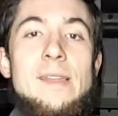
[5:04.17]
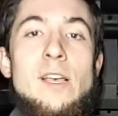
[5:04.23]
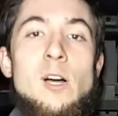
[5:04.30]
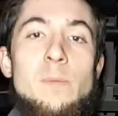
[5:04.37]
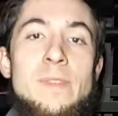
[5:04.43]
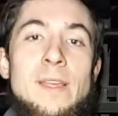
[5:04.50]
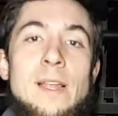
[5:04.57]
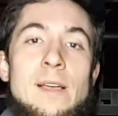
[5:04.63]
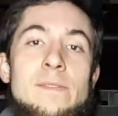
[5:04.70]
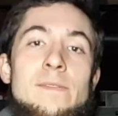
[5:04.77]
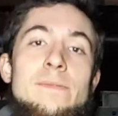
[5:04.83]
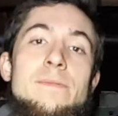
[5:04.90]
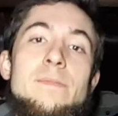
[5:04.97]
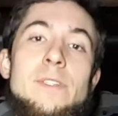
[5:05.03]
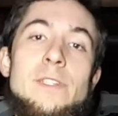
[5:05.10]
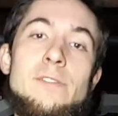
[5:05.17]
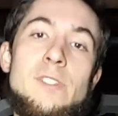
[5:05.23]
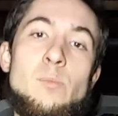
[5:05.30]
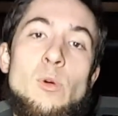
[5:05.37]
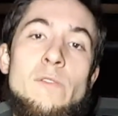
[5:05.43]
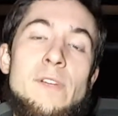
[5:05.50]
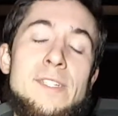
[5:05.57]
help that I've used
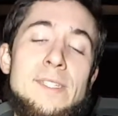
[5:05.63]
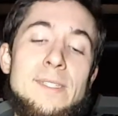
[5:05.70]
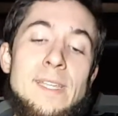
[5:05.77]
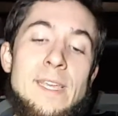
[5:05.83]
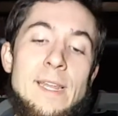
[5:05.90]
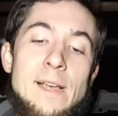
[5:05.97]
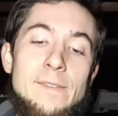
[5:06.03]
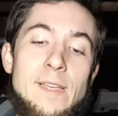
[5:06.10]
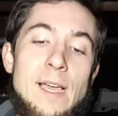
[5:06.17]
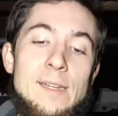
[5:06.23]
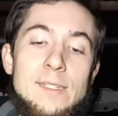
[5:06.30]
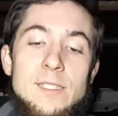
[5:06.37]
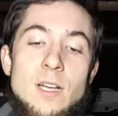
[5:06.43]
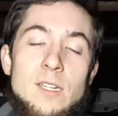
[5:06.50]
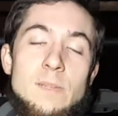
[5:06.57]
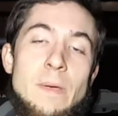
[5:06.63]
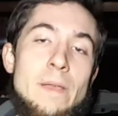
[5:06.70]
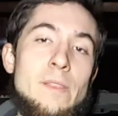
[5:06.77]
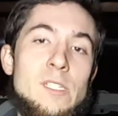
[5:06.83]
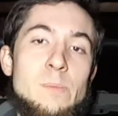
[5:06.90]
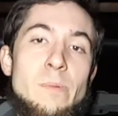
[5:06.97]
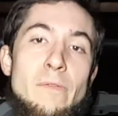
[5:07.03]
more recently, and I've kind of talked
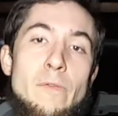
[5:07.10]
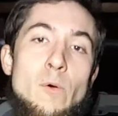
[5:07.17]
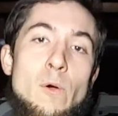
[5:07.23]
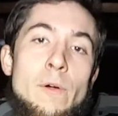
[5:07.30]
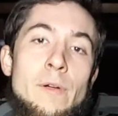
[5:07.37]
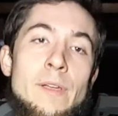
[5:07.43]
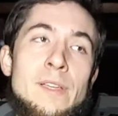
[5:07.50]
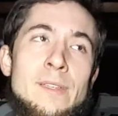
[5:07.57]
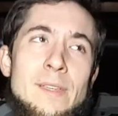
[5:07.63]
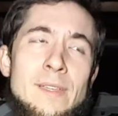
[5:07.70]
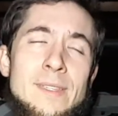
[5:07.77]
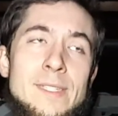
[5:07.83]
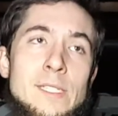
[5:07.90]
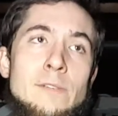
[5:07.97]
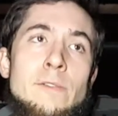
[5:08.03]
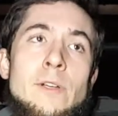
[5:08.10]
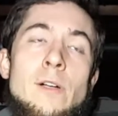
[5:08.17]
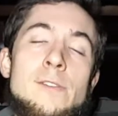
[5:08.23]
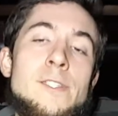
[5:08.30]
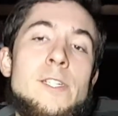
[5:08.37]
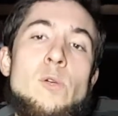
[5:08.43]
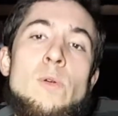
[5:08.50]
about this before, at least in
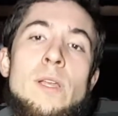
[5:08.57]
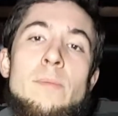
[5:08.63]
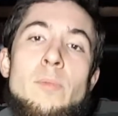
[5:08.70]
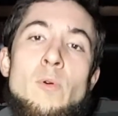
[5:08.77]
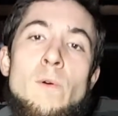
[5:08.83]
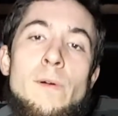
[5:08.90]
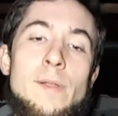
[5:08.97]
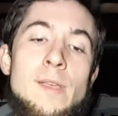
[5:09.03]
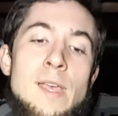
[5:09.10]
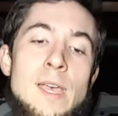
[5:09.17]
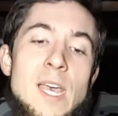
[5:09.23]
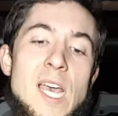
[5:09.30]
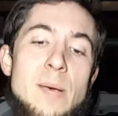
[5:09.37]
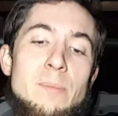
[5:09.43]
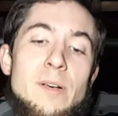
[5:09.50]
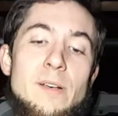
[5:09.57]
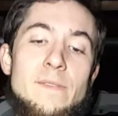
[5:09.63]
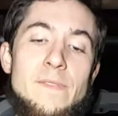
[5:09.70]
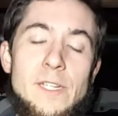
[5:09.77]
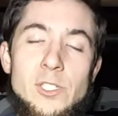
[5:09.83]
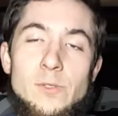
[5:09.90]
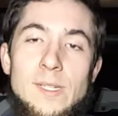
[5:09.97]
regards to quitting porn, but
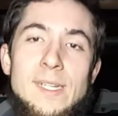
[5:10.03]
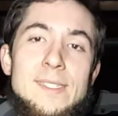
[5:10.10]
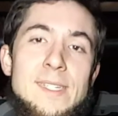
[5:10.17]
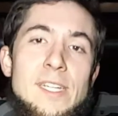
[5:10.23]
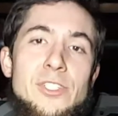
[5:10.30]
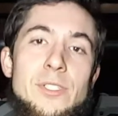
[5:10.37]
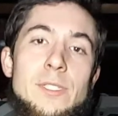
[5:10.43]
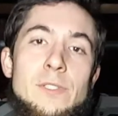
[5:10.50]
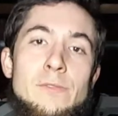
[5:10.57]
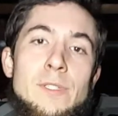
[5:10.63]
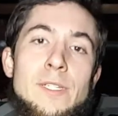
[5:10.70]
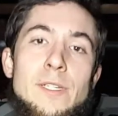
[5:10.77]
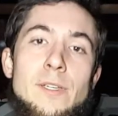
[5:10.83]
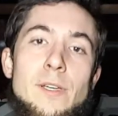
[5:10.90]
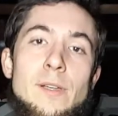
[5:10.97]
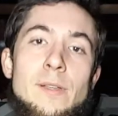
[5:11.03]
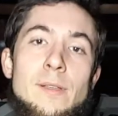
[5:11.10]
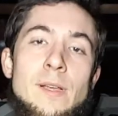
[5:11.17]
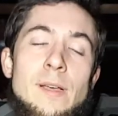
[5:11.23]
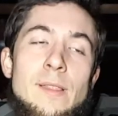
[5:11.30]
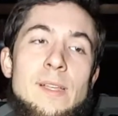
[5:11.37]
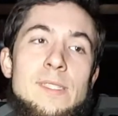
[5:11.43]
visualization is really good.
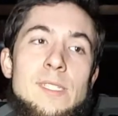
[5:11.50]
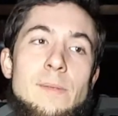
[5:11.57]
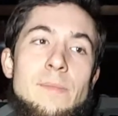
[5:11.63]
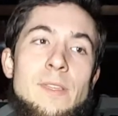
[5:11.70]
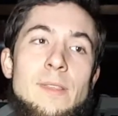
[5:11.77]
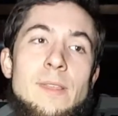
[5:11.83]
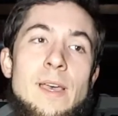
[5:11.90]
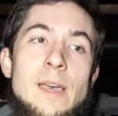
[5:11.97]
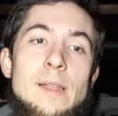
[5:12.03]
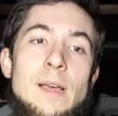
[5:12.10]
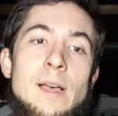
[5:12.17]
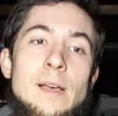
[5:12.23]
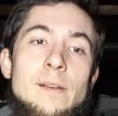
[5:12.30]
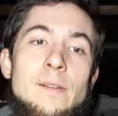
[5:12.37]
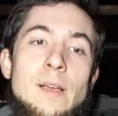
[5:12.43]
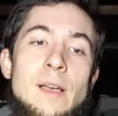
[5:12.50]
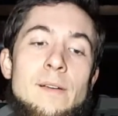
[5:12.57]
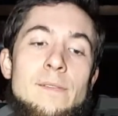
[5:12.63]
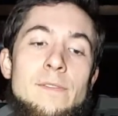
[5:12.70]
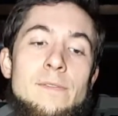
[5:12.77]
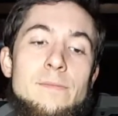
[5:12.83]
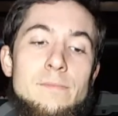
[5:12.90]
That's something that
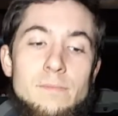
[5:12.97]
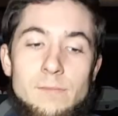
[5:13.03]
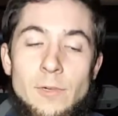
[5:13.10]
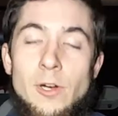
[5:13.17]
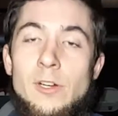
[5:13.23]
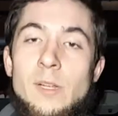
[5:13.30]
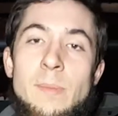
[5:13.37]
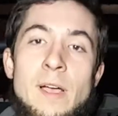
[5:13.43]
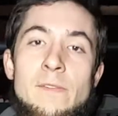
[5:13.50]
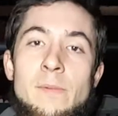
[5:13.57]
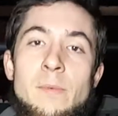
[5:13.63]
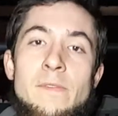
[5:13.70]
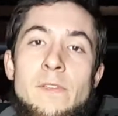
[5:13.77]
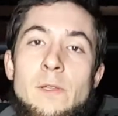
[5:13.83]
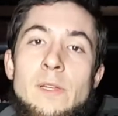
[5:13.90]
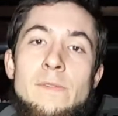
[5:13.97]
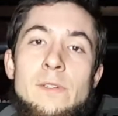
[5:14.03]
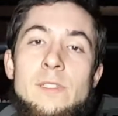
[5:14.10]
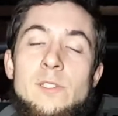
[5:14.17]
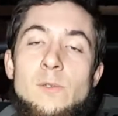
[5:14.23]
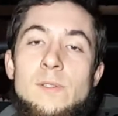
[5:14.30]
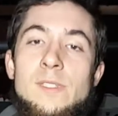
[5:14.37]
I've heard about from a few
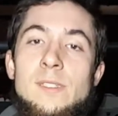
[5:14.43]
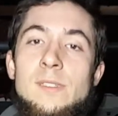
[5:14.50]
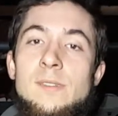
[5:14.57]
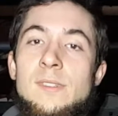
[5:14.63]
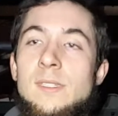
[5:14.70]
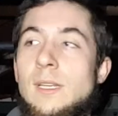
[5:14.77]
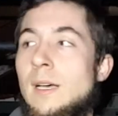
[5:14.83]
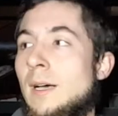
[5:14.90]
different sources.